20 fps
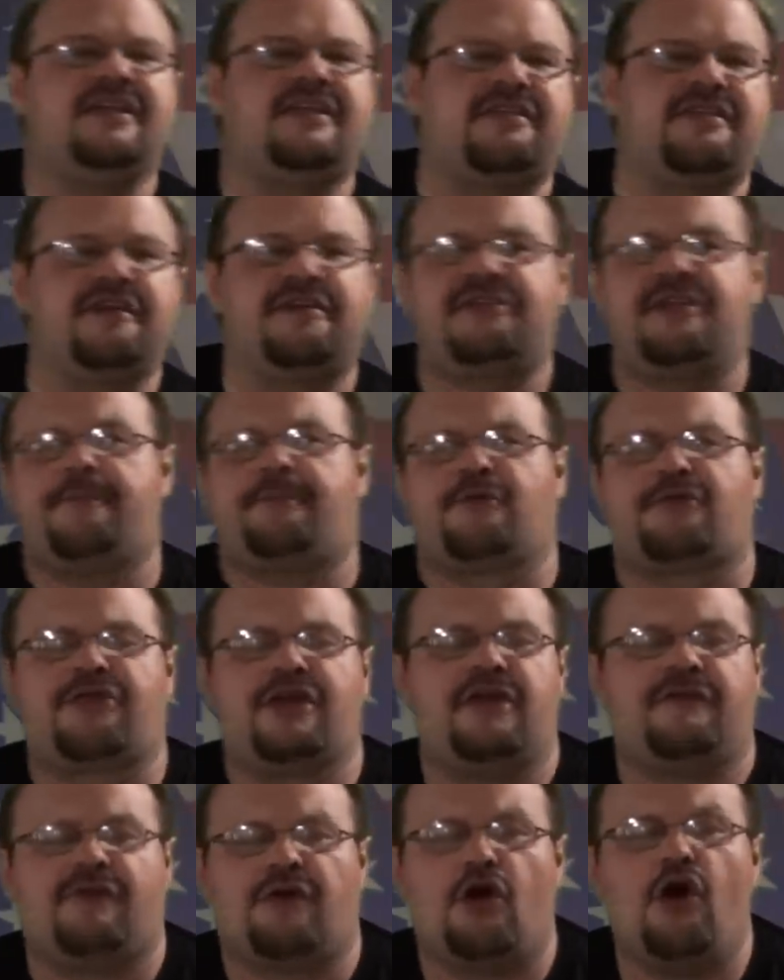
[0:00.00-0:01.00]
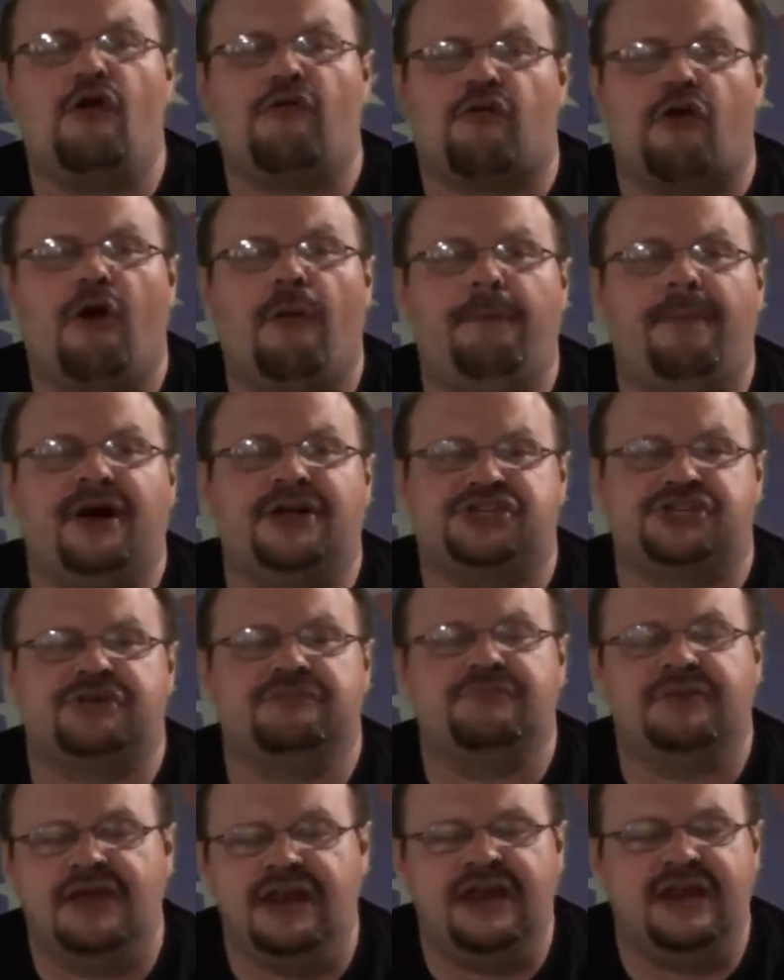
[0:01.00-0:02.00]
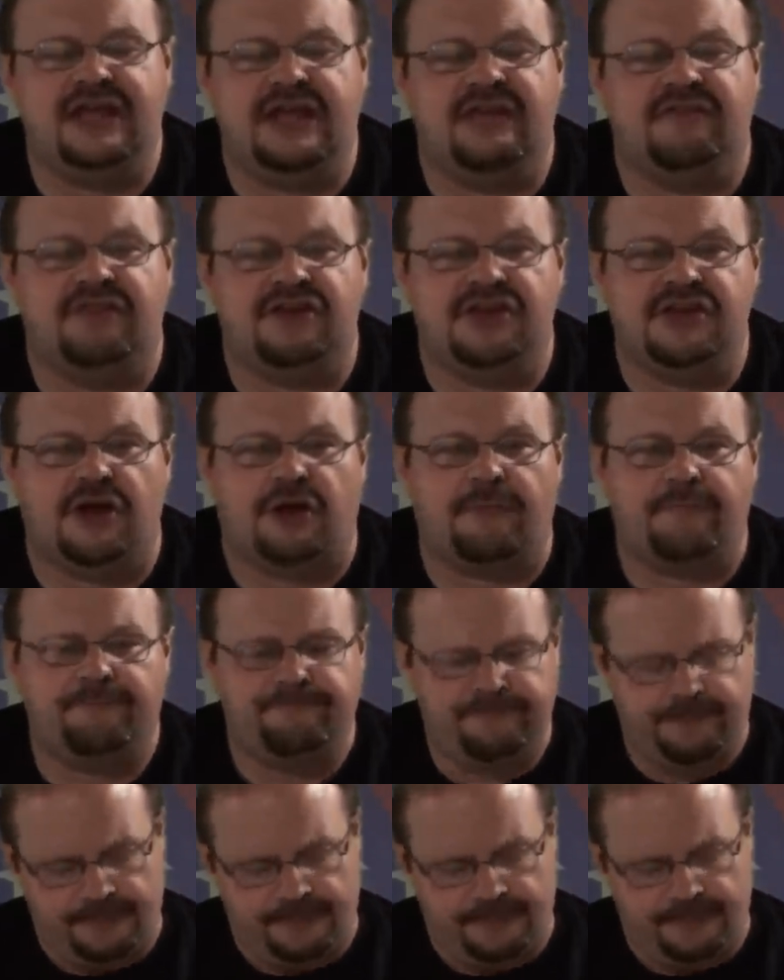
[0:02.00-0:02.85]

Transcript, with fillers: and 60% of our overall budget in any given year.